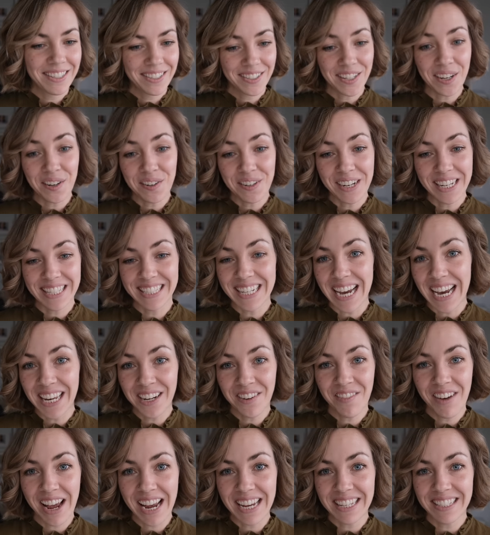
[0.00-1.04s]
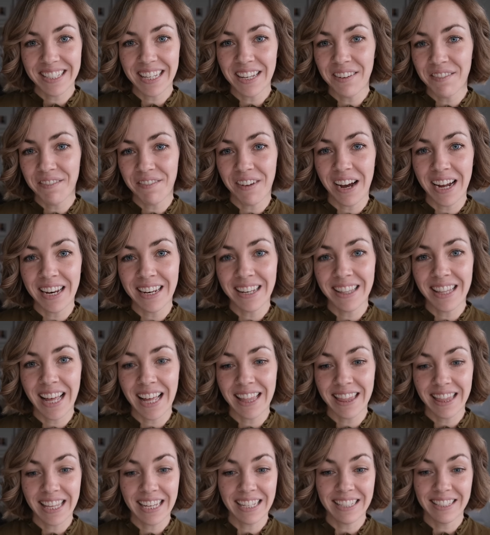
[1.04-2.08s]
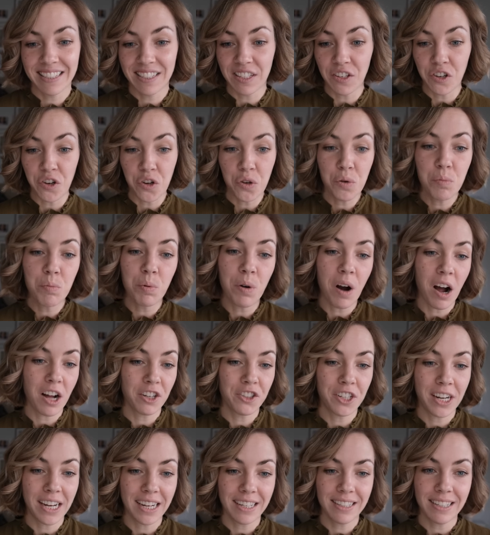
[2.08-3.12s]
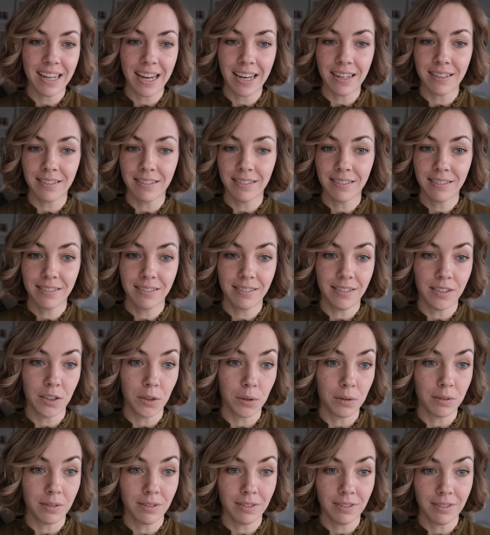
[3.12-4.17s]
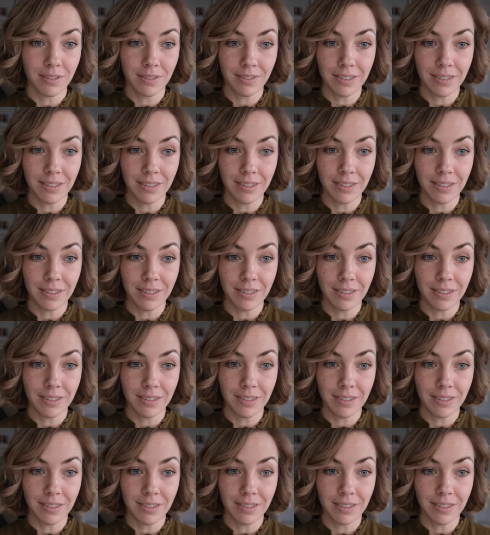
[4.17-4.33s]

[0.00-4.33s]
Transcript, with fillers: So it's kind of nice and fun that this new project and, you know,